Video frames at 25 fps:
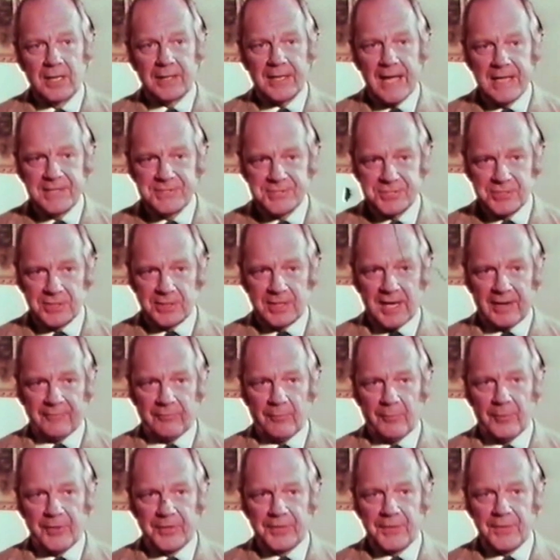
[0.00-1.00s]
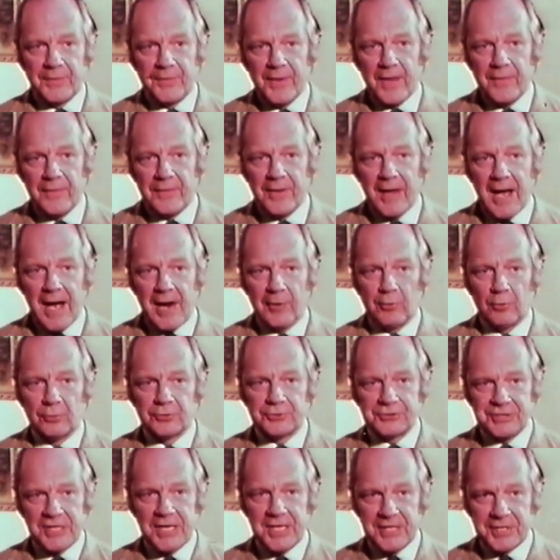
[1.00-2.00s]
against the government, and then their
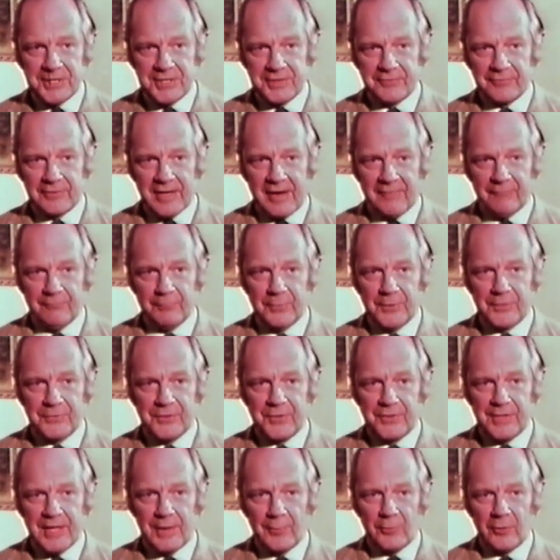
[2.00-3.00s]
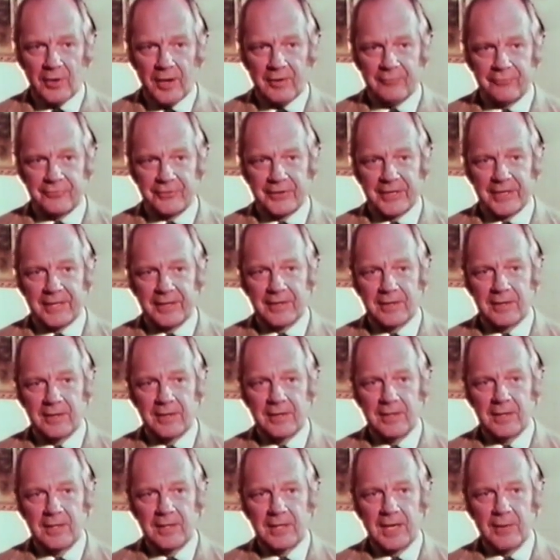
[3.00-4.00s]
alternative government that they were offering
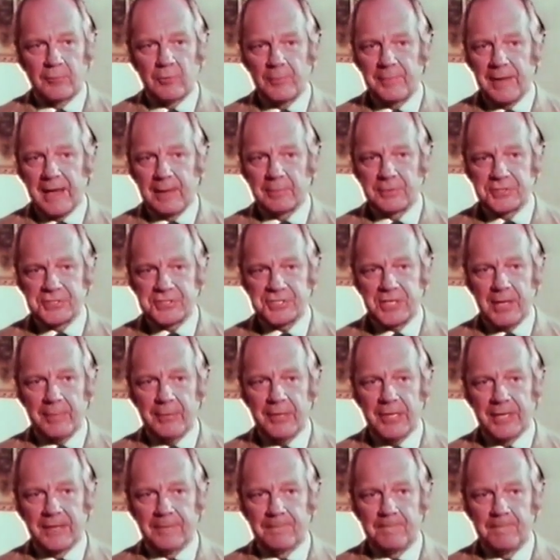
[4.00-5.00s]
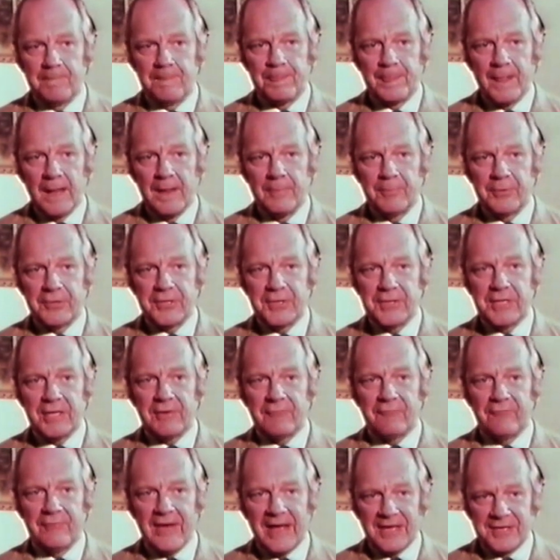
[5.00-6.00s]
would be able to step in. But in the
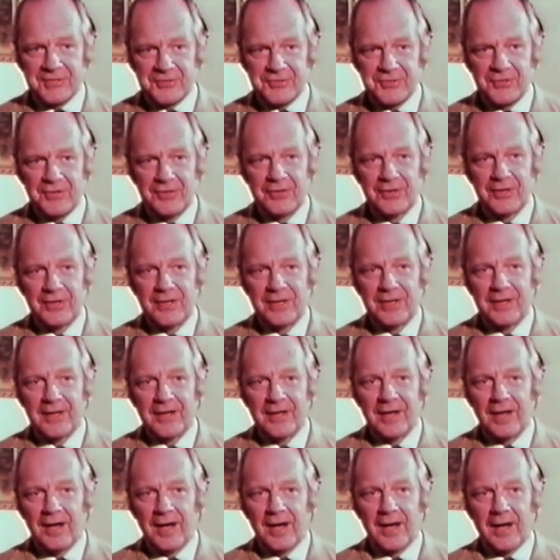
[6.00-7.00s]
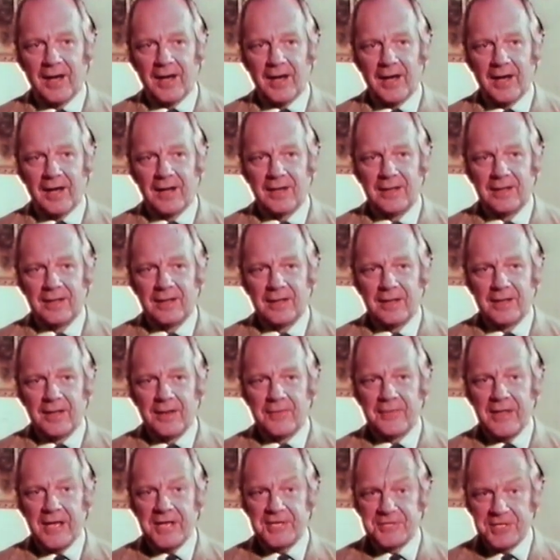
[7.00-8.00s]
event,
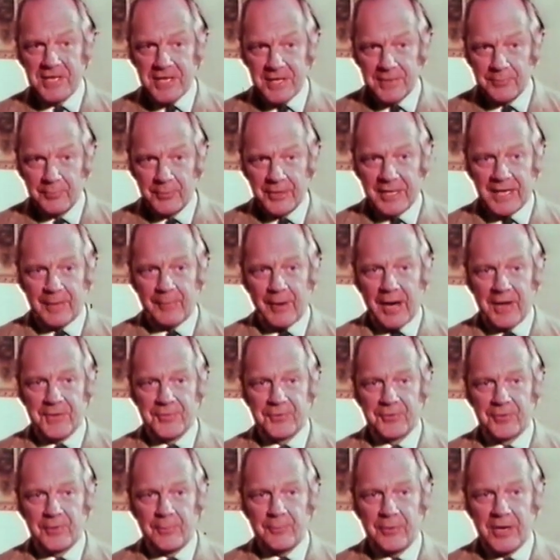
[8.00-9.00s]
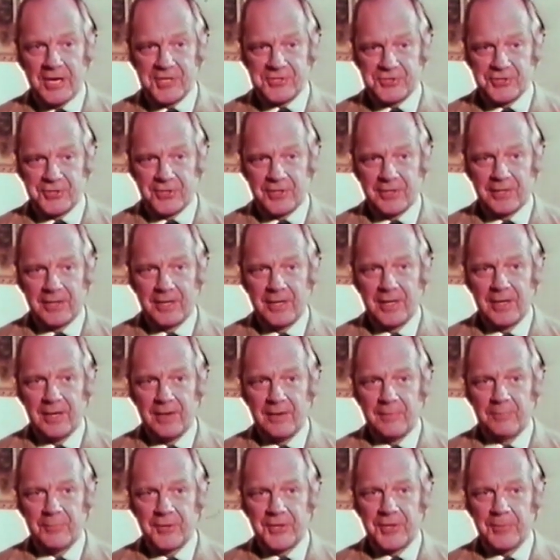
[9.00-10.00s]
they did bring about the repression,
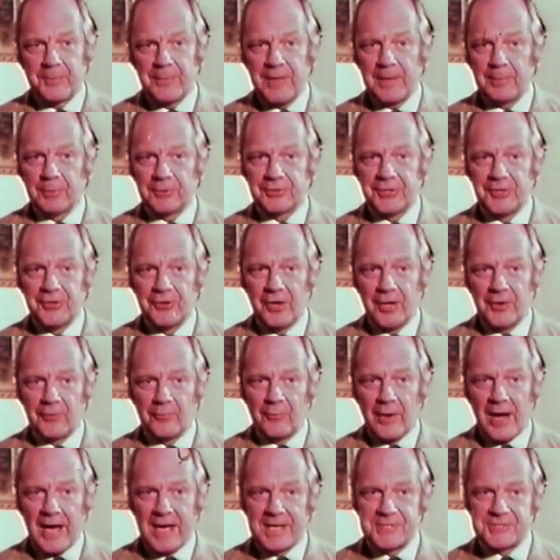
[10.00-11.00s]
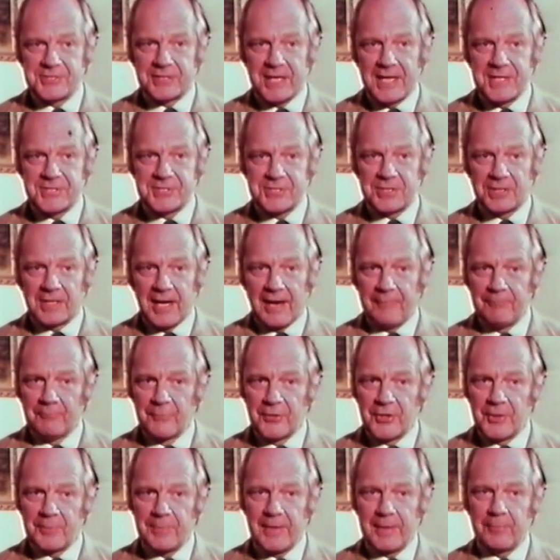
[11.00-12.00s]
but the people did not rise against the
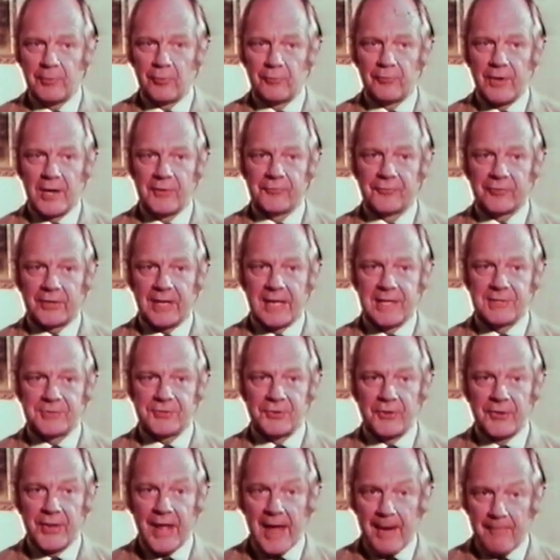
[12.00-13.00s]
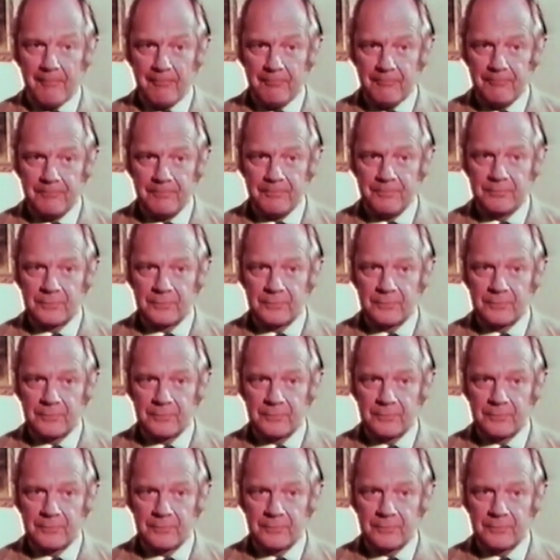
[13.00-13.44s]
government. The people rose against them,